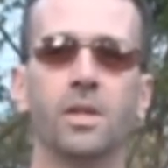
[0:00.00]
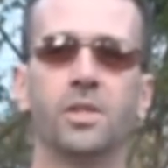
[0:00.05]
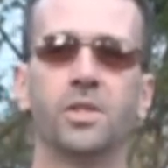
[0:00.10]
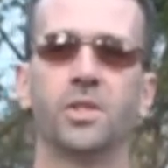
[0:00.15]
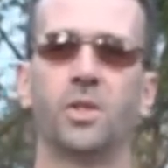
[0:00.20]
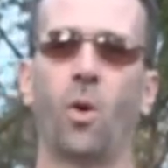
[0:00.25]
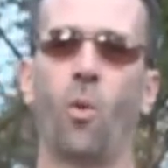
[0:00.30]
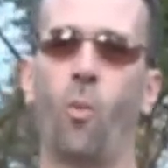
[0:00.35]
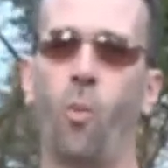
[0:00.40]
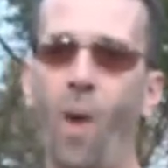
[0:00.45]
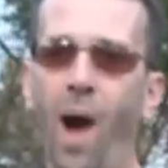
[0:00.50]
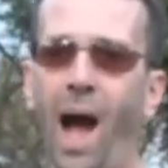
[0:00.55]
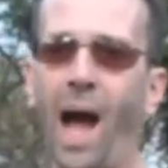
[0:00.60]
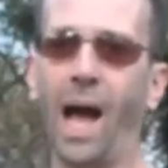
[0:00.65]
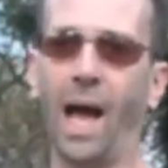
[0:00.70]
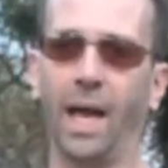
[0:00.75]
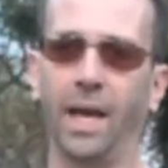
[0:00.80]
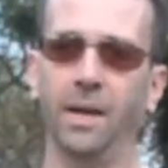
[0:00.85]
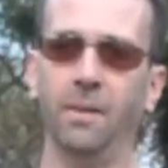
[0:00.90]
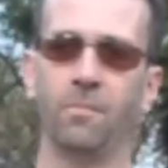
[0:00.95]
So
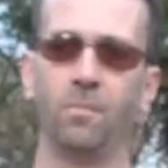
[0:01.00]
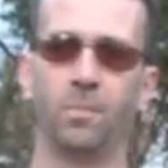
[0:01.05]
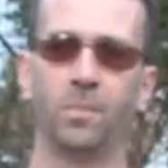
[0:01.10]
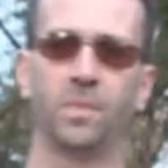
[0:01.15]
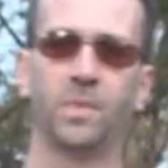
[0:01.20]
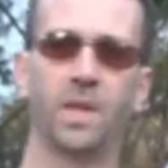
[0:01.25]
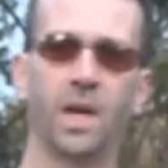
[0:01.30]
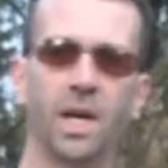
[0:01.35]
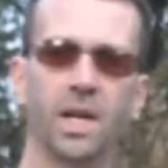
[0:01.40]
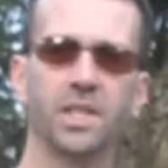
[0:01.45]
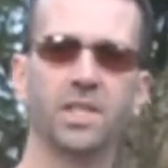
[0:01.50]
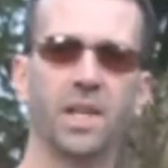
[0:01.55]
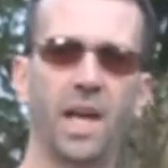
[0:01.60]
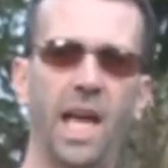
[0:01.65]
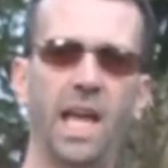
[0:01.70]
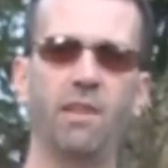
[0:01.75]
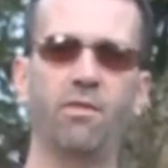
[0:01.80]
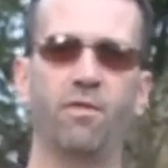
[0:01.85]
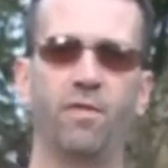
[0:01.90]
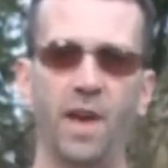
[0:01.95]
why does
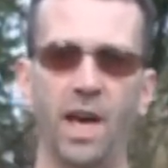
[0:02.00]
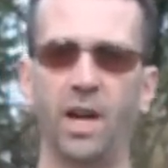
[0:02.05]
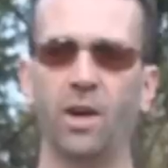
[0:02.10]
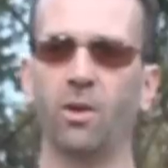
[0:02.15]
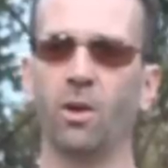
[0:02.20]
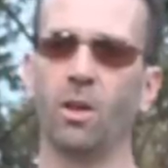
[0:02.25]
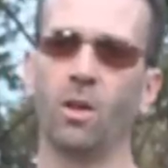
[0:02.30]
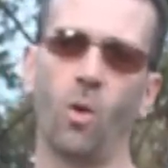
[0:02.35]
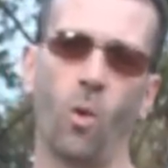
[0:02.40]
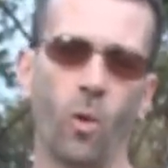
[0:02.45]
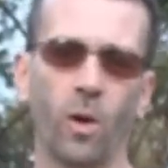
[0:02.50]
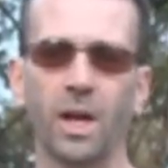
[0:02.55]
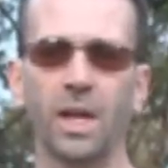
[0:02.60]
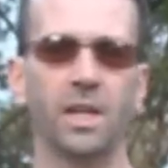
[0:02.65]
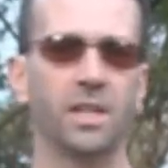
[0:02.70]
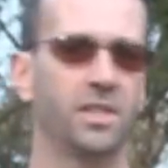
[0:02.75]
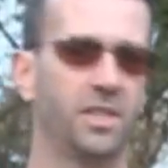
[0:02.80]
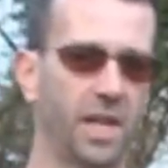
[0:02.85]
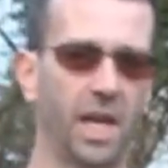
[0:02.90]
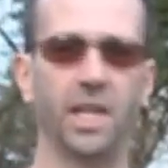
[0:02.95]
a federal
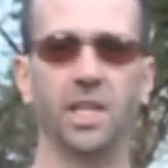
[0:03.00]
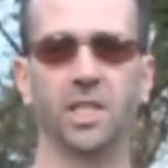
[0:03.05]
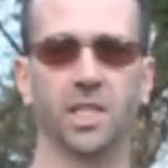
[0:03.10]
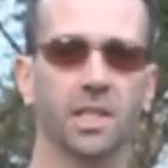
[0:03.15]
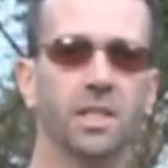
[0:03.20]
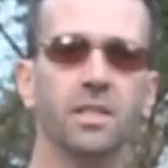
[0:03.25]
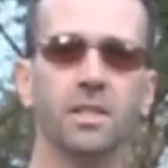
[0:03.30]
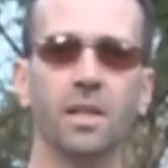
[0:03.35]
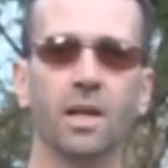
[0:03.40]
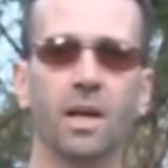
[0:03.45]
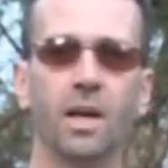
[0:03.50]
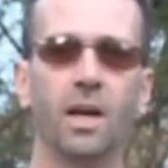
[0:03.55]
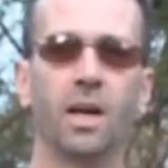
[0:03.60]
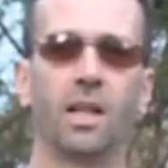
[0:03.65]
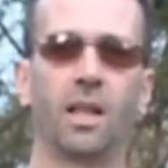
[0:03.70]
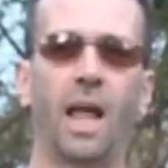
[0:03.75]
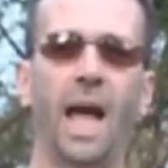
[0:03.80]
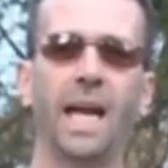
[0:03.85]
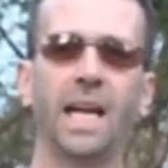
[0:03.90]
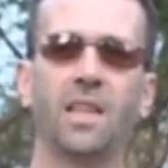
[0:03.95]
organization
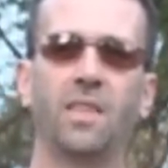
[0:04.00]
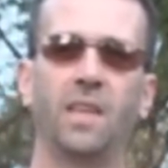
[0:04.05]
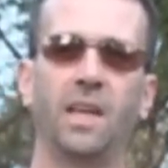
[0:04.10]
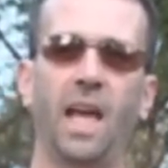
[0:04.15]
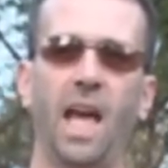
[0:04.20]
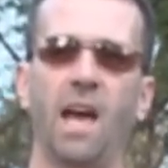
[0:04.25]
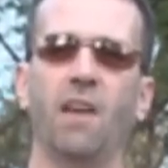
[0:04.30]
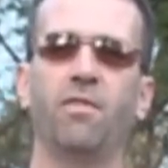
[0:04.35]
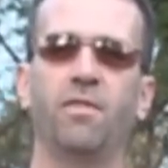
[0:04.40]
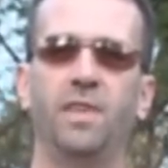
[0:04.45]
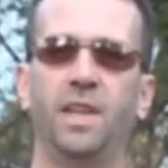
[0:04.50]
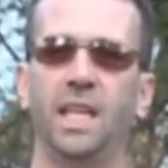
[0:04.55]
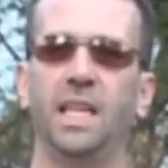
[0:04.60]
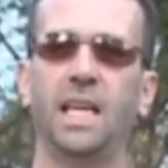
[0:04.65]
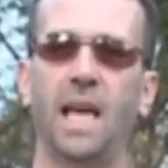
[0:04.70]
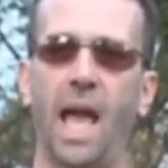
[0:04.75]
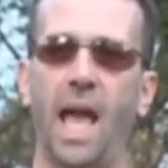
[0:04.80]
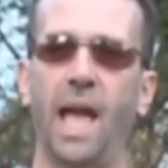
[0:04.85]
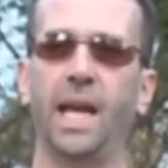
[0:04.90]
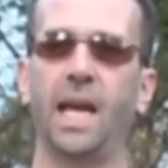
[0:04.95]
like the
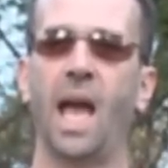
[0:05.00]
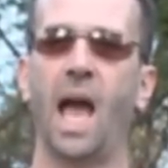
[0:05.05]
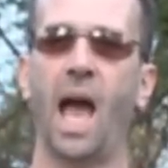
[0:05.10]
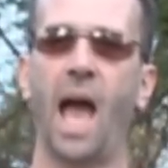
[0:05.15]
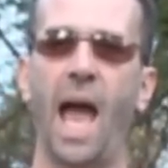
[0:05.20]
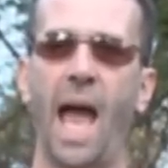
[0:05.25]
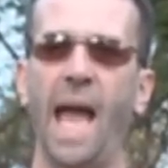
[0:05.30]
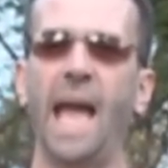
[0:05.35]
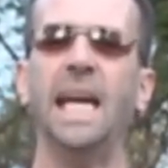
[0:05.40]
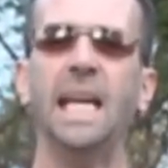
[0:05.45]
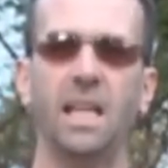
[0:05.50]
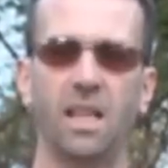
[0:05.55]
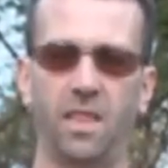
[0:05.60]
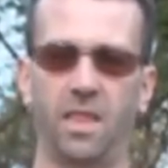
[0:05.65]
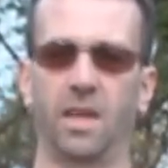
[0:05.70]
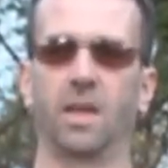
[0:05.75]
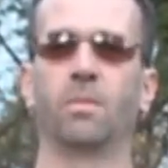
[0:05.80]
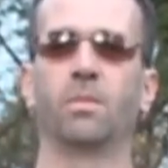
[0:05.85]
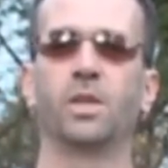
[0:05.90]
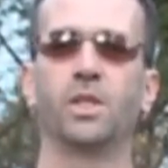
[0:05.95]
FDA, hate
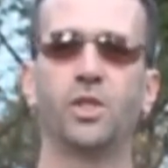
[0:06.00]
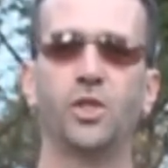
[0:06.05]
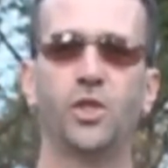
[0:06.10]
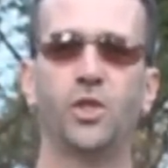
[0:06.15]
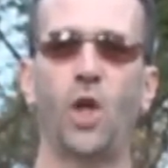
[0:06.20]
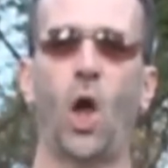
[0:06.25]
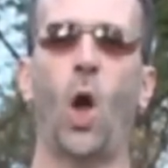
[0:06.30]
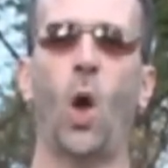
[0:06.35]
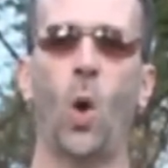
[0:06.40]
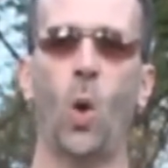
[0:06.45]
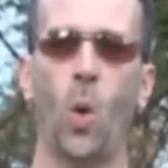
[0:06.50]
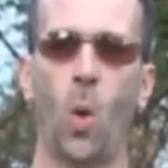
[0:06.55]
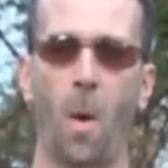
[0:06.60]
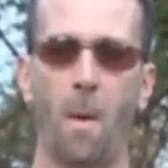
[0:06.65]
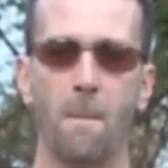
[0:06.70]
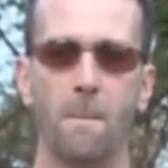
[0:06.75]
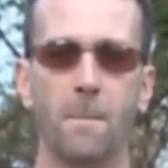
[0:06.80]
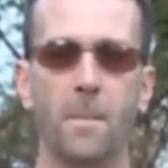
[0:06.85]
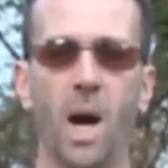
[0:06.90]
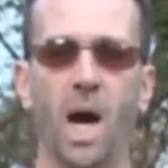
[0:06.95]
them so
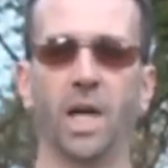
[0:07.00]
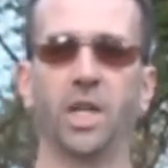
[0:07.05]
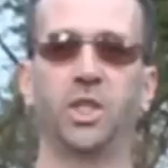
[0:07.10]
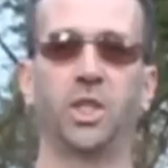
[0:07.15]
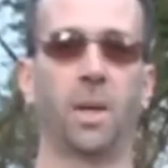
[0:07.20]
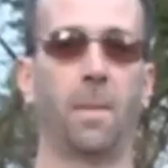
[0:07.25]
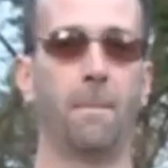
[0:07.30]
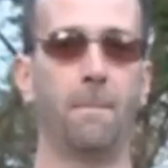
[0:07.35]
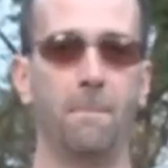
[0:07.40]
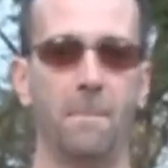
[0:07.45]
much.